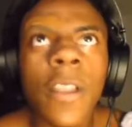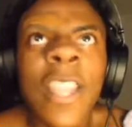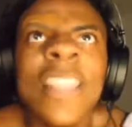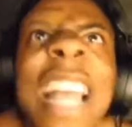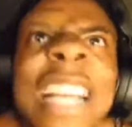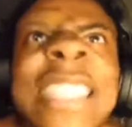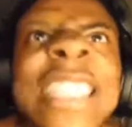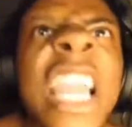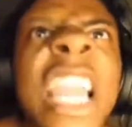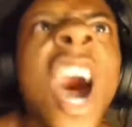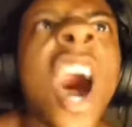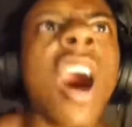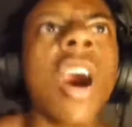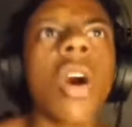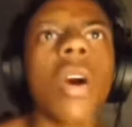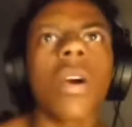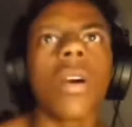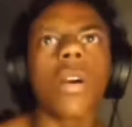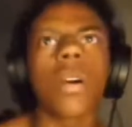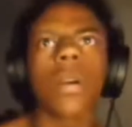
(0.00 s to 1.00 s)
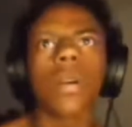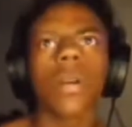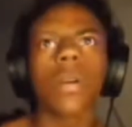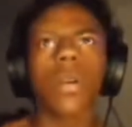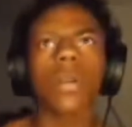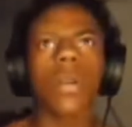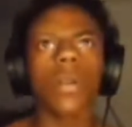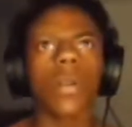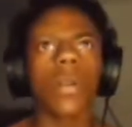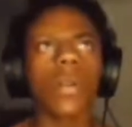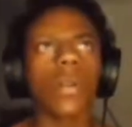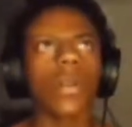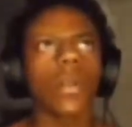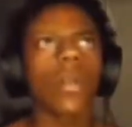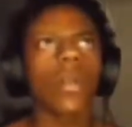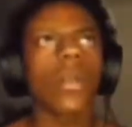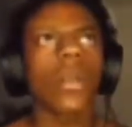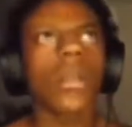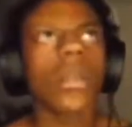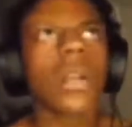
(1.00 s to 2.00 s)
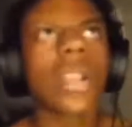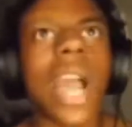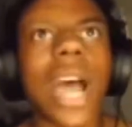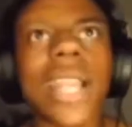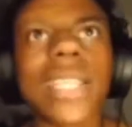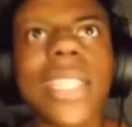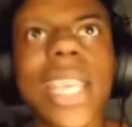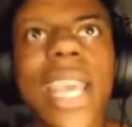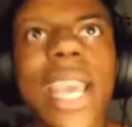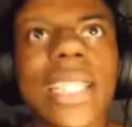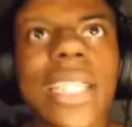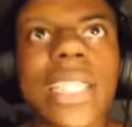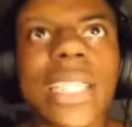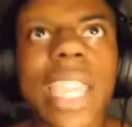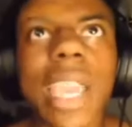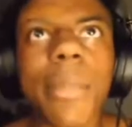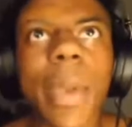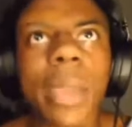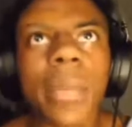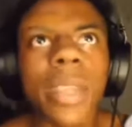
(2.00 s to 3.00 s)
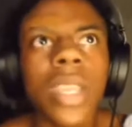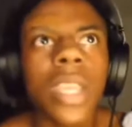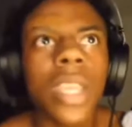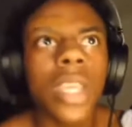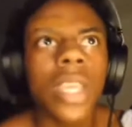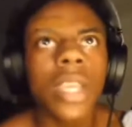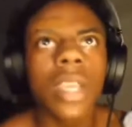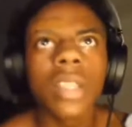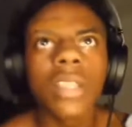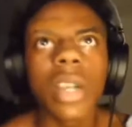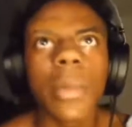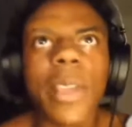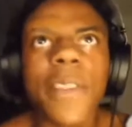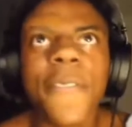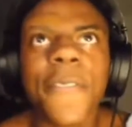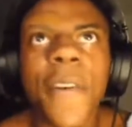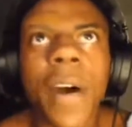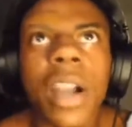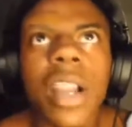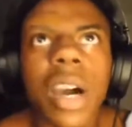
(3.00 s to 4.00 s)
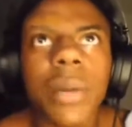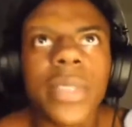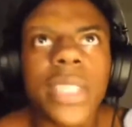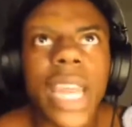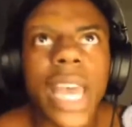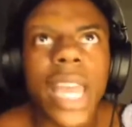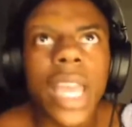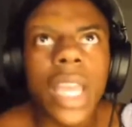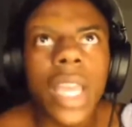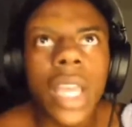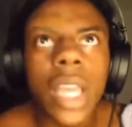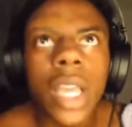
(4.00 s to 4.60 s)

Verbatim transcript: Let's go! Bro. Got his ass. Let's get, baby. Turn me the fuck up, chat.